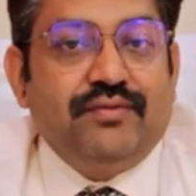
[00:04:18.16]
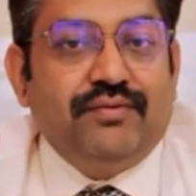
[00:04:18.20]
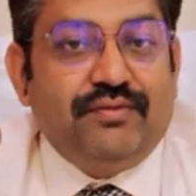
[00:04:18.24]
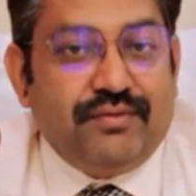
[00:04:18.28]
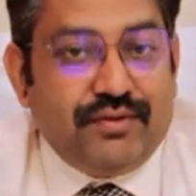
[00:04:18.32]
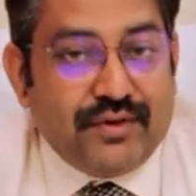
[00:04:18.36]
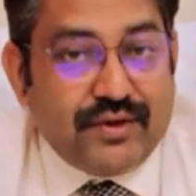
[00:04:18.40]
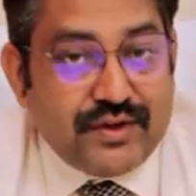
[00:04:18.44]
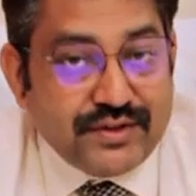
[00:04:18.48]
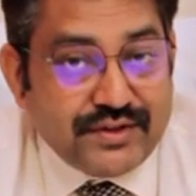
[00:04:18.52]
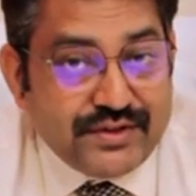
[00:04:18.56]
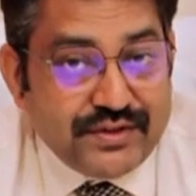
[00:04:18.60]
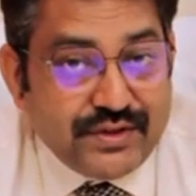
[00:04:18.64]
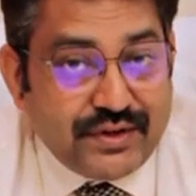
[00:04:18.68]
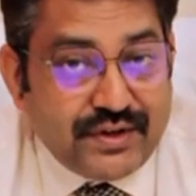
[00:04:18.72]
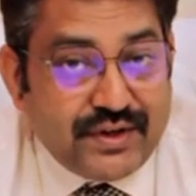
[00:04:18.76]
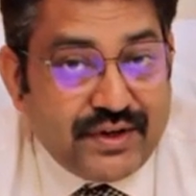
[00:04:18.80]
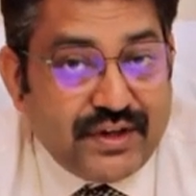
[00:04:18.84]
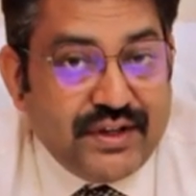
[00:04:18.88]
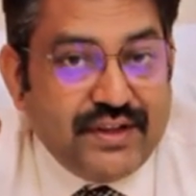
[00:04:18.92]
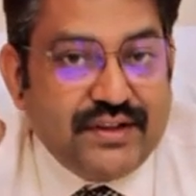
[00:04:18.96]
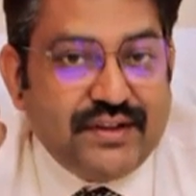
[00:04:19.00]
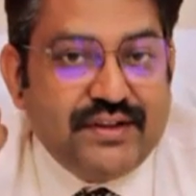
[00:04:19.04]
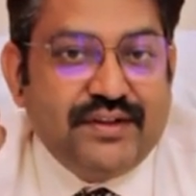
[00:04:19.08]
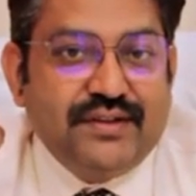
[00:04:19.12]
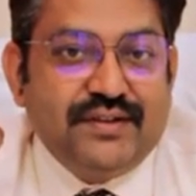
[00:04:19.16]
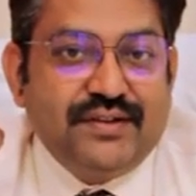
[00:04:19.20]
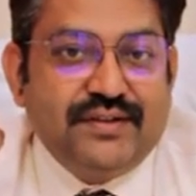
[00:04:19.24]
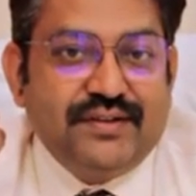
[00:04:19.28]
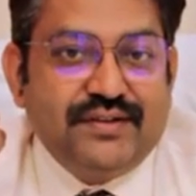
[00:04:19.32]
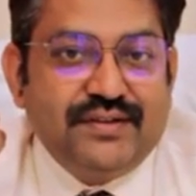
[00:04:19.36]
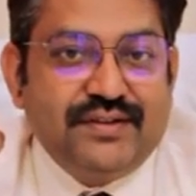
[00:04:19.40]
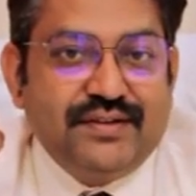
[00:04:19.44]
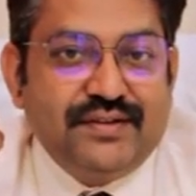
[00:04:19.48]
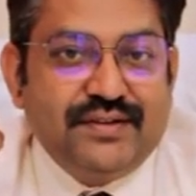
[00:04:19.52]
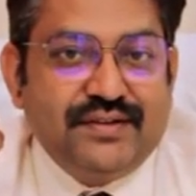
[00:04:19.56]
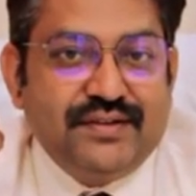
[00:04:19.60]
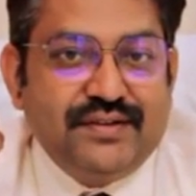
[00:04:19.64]
floss your teeth.
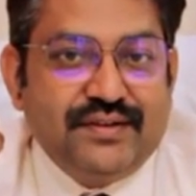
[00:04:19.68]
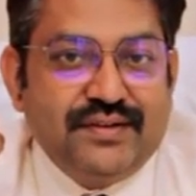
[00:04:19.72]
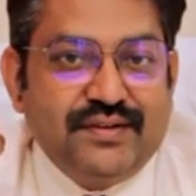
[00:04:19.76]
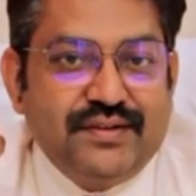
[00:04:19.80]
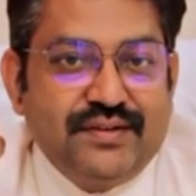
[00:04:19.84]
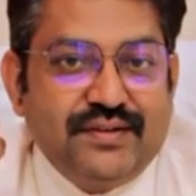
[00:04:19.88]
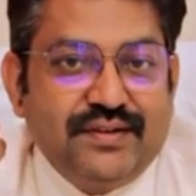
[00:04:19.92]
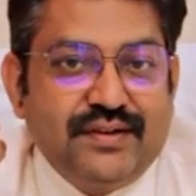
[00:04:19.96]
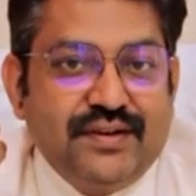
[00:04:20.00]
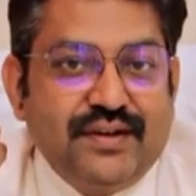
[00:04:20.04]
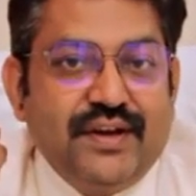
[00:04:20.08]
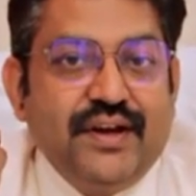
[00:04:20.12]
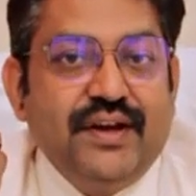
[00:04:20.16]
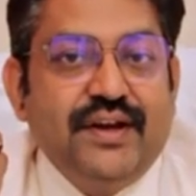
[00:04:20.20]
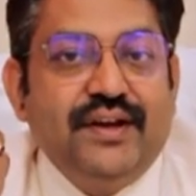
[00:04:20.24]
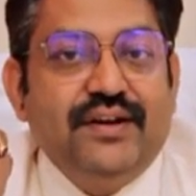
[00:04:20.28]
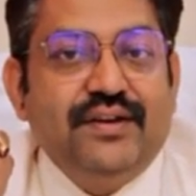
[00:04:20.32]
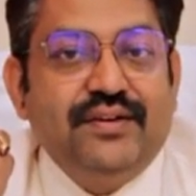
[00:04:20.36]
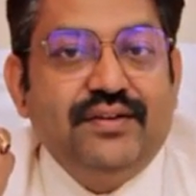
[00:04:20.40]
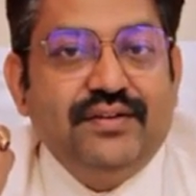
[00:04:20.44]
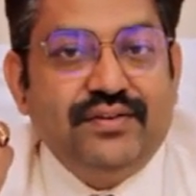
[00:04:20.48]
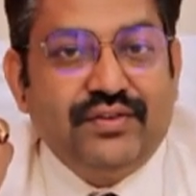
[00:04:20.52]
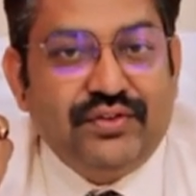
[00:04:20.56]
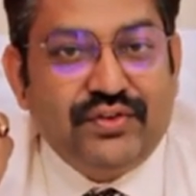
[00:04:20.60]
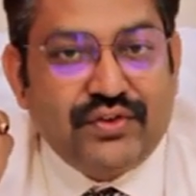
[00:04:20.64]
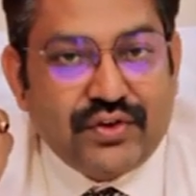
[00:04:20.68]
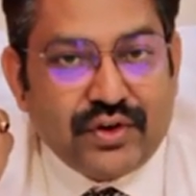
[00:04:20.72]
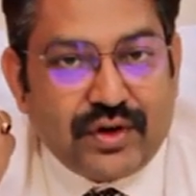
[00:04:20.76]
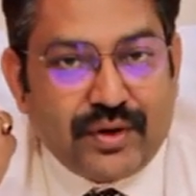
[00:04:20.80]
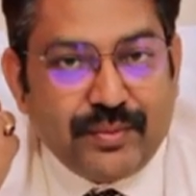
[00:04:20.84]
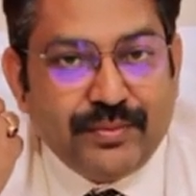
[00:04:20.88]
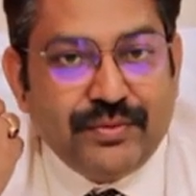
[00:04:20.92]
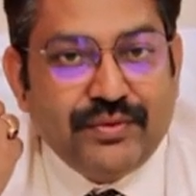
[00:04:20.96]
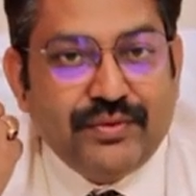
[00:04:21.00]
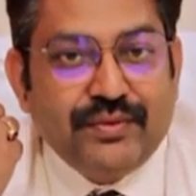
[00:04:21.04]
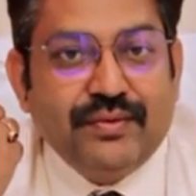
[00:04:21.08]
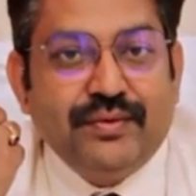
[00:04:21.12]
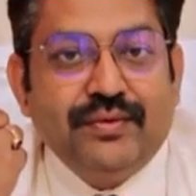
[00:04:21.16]
It
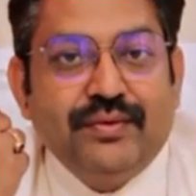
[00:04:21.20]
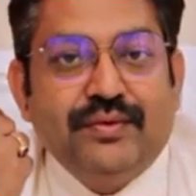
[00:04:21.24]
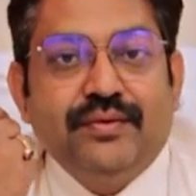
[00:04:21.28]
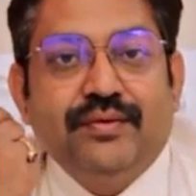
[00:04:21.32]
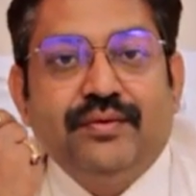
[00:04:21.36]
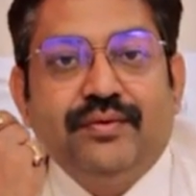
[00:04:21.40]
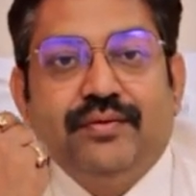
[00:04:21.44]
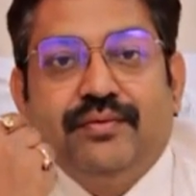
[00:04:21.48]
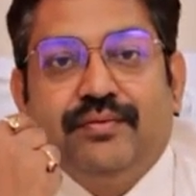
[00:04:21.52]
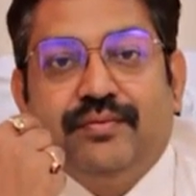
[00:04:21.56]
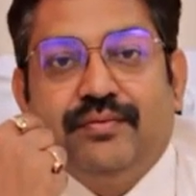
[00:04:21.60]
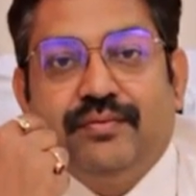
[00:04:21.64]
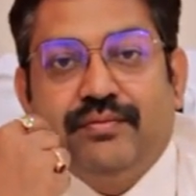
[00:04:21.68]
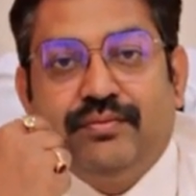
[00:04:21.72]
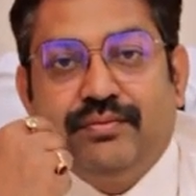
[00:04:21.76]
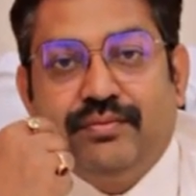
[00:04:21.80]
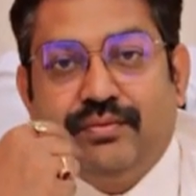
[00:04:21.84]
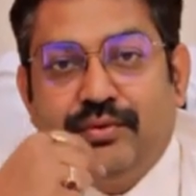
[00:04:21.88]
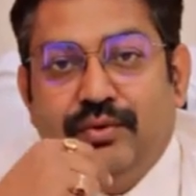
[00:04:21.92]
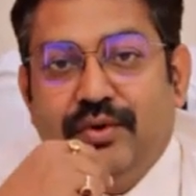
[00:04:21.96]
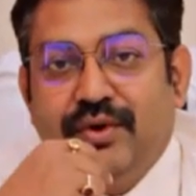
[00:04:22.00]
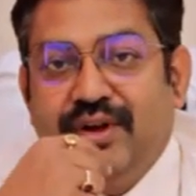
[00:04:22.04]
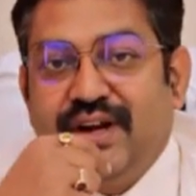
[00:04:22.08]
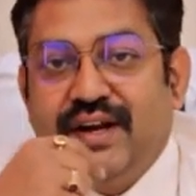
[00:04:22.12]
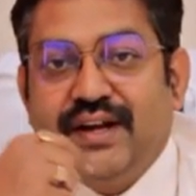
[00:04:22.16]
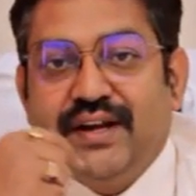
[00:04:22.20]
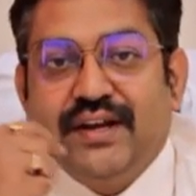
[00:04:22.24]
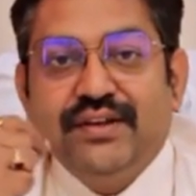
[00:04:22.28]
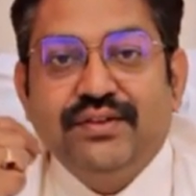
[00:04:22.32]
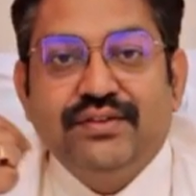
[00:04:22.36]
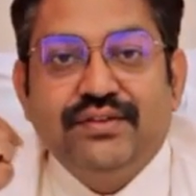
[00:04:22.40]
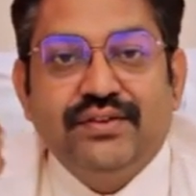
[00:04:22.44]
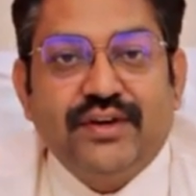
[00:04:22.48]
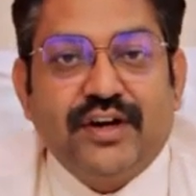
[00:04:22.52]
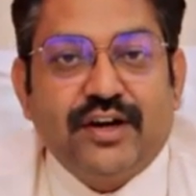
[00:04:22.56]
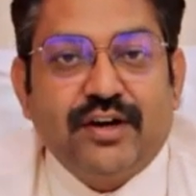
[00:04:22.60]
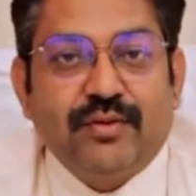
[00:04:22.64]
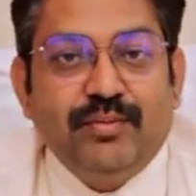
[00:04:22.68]
stops food getting
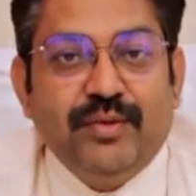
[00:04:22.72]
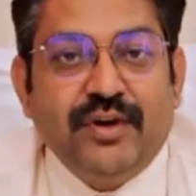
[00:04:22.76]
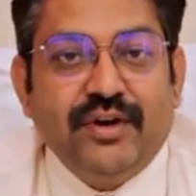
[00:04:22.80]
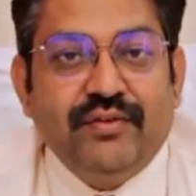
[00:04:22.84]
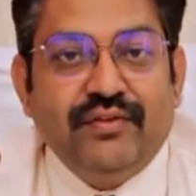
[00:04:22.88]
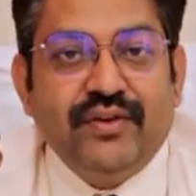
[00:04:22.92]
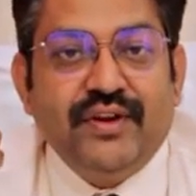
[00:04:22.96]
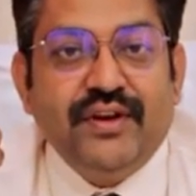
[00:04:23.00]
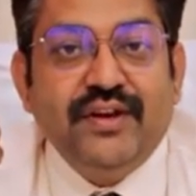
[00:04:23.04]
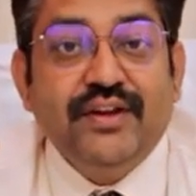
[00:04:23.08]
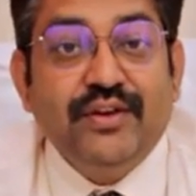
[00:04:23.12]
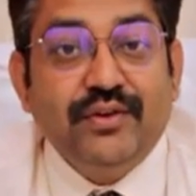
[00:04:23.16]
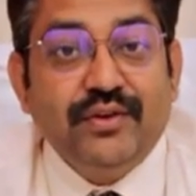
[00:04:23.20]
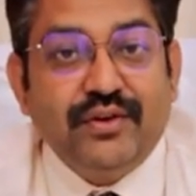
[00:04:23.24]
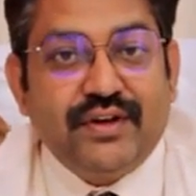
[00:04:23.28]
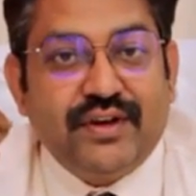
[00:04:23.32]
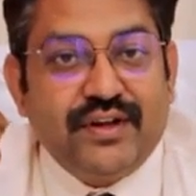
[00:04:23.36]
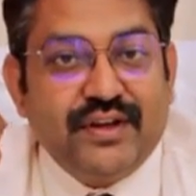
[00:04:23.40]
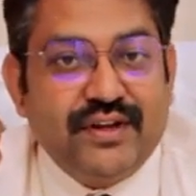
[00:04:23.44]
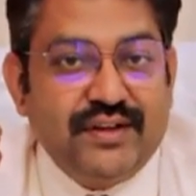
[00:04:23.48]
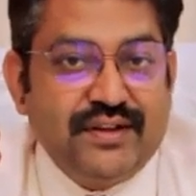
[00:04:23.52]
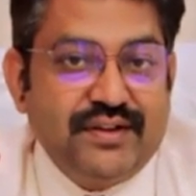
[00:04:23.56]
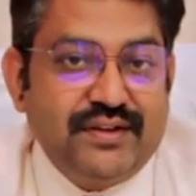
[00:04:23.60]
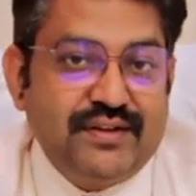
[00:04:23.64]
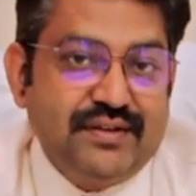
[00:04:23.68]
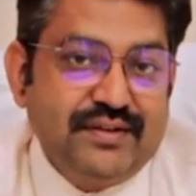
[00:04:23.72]
stuck between your teeth.